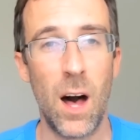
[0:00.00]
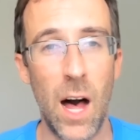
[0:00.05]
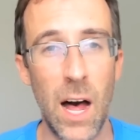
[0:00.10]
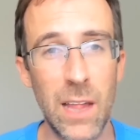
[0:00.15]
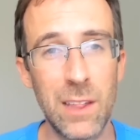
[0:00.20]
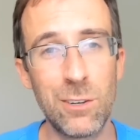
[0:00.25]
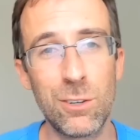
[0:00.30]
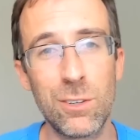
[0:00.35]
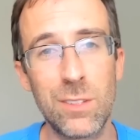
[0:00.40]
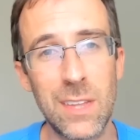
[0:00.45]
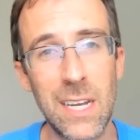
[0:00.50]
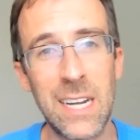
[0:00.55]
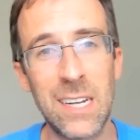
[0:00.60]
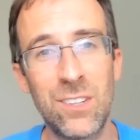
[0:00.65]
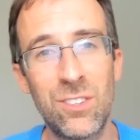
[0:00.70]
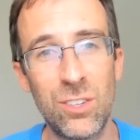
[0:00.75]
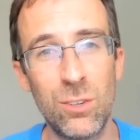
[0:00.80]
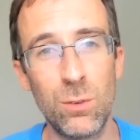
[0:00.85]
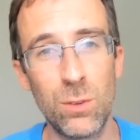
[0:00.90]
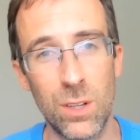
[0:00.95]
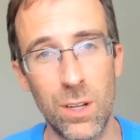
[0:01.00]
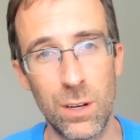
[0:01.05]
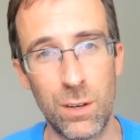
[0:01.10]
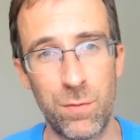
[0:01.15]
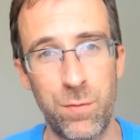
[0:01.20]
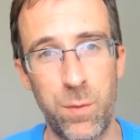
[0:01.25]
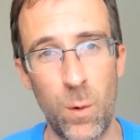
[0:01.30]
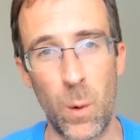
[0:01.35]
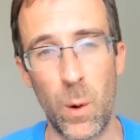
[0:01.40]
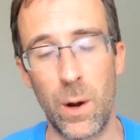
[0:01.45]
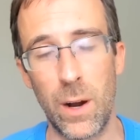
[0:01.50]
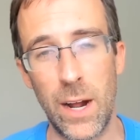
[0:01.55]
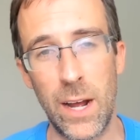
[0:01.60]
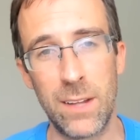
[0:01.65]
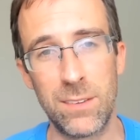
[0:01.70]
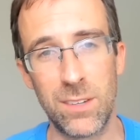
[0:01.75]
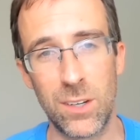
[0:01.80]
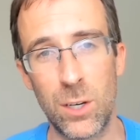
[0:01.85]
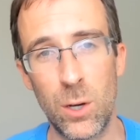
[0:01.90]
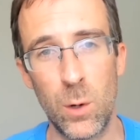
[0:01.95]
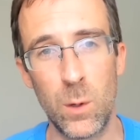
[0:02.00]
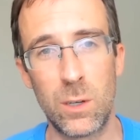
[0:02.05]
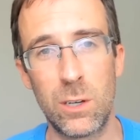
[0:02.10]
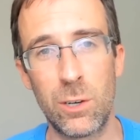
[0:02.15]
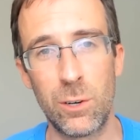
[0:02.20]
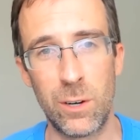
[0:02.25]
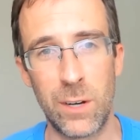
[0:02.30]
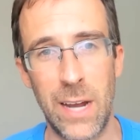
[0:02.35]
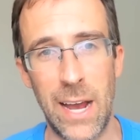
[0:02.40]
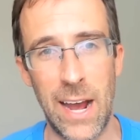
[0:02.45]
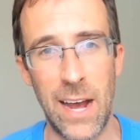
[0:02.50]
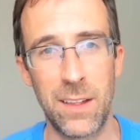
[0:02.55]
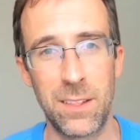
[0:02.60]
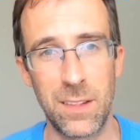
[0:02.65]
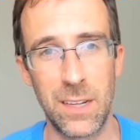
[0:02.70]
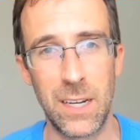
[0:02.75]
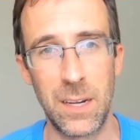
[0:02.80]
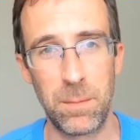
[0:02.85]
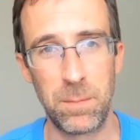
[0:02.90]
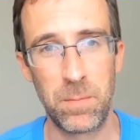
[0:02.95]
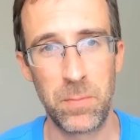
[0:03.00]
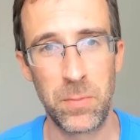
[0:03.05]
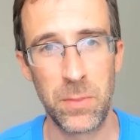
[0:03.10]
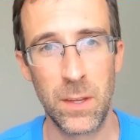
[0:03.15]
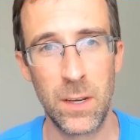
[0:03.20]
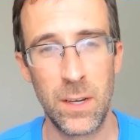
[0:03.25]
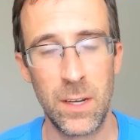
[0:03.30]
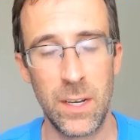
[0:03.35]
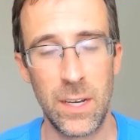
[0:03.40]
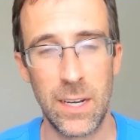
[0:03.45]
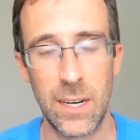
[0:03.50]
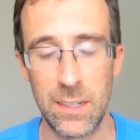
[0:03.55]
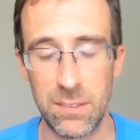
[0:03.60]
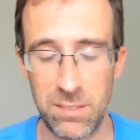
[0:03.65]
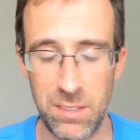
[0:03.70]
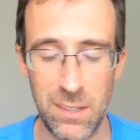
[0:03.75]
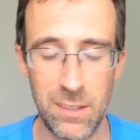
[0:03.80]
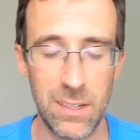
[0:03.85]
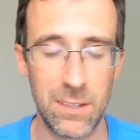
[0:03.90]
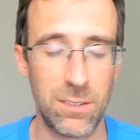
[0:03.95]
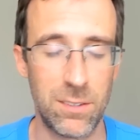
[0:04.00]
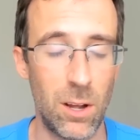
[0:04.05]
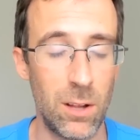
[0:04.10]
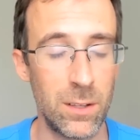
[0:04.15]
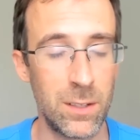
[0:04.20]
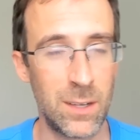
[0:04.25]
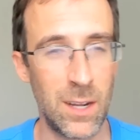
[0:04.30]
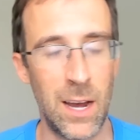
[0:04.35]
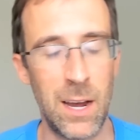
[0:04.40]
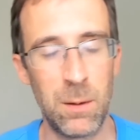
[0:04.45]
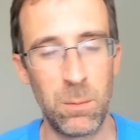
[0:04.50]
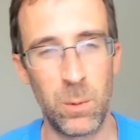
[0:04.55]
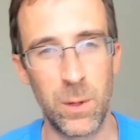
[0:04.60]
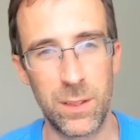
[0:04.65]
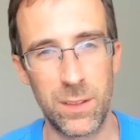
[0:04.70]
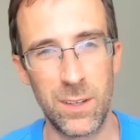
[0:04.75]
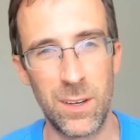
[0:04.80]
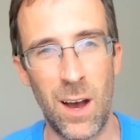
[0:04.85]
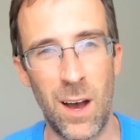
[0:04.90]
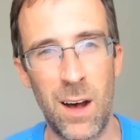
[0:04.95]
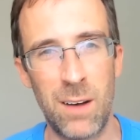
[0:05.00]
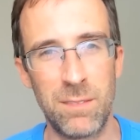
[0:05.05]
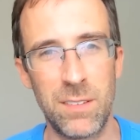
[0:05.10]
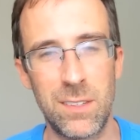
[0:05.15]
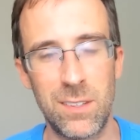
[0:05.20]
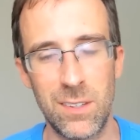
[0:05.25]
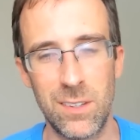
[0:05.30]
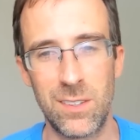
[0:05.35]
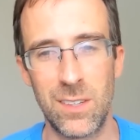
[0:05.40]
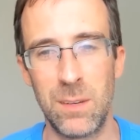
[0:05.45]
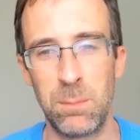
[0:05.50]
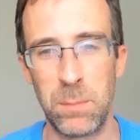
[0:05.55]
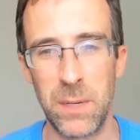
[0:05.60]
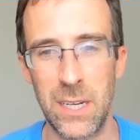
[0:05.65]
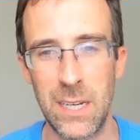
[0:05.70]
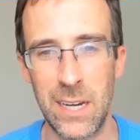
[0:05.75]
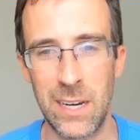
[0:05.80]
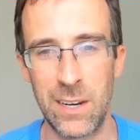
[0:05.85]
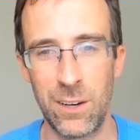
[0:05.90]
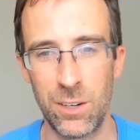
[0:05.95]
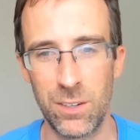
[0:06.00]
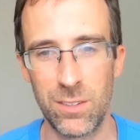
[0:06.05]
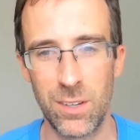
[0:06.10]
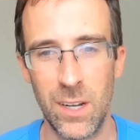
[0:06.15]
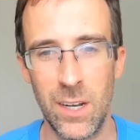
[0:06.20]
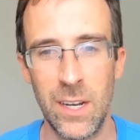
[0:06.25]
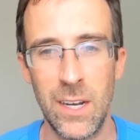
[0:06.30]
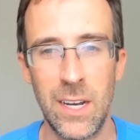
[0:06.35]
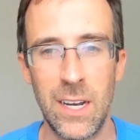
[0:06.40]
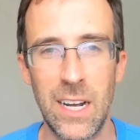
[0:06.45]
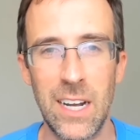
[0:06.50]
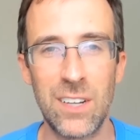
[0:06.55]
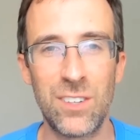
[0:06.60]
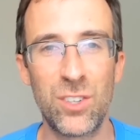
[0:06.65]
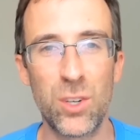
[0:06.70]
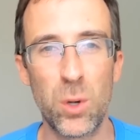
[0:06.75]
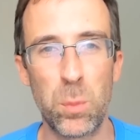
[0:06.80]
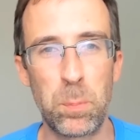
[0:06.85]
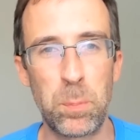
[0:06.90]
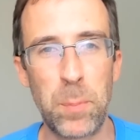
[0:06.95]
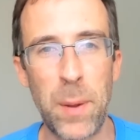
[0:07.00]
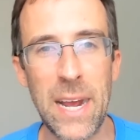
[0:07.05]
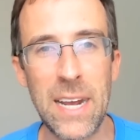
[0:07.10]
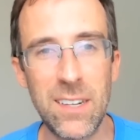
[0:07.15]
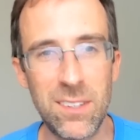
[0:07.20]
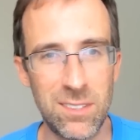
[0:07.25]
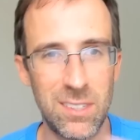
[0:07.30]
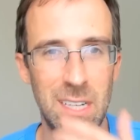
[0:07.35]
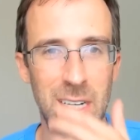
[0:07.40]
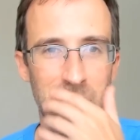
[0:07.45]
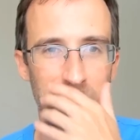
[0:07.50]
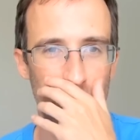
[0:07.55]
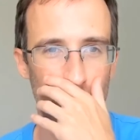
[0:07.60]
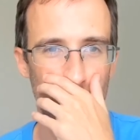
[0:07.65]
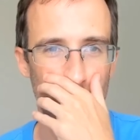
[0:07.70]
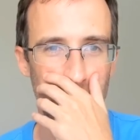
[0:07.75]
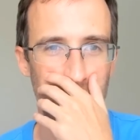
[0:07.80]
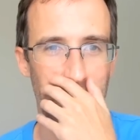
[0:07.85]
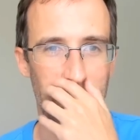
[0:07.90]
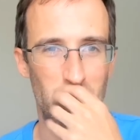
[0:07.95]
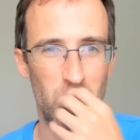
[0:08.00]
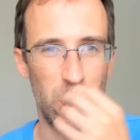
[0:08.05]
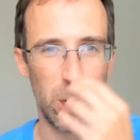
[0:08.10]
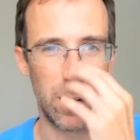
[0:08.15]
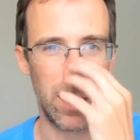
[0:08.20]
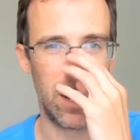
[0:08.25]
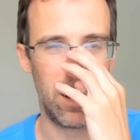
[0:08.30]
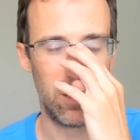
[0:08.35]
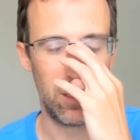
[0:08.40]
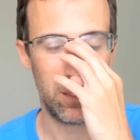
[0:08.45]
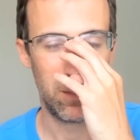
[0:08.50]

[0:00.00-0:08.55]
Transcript: Other things you look for as a coach or an athlete, and I see this all the time with novices and beginners, is your pacing during that workout.